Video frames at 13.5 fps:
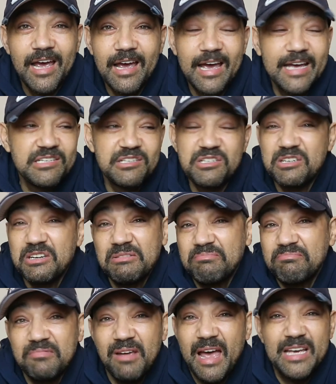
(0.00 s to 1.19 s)
and she
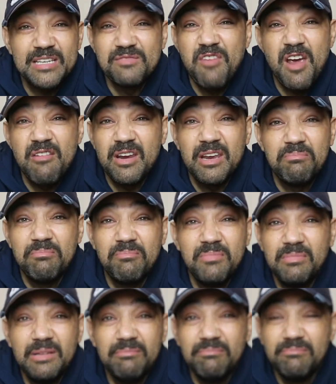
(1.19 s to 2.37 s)
has very
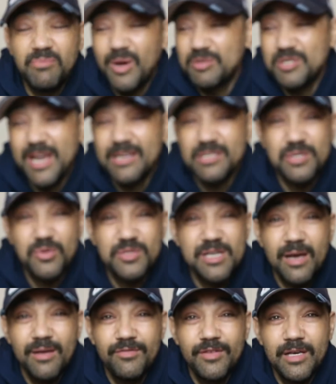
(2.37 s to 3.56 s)
well. She has no
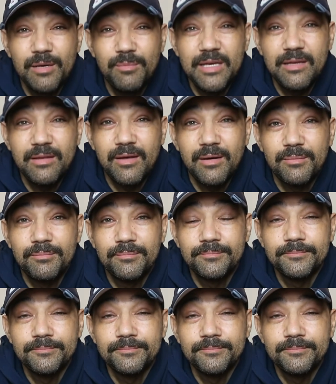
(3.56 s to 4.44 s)
time for him either.